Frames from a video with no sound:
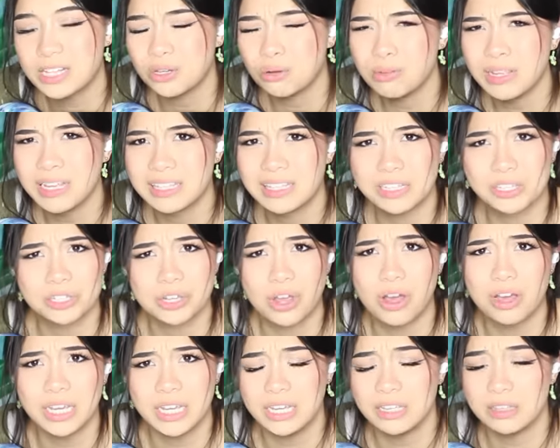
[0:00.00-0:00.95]
I don't like this
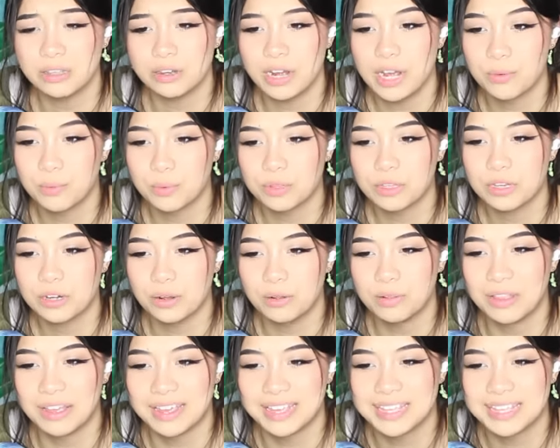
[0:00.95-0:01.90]
song either. I really
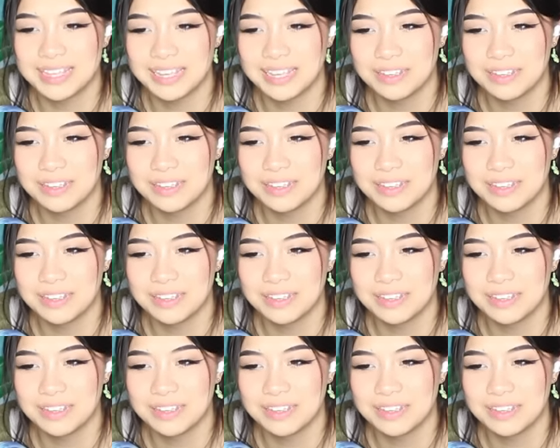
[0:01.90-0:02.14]
don't like